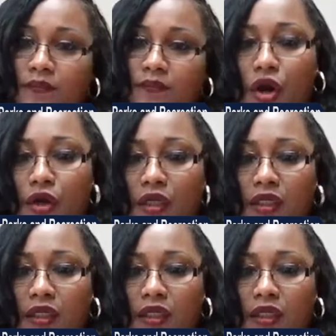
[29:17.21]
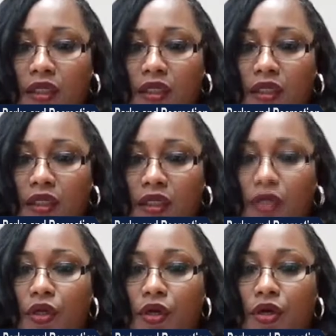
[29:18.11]
Internally, our
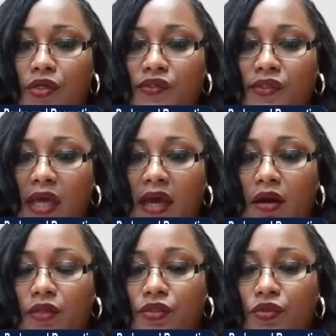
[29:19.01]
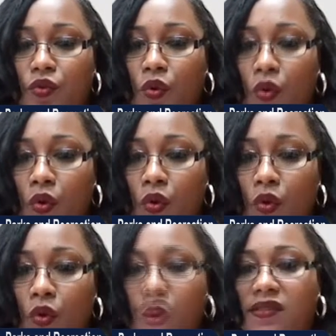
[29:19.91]
counselors at our schools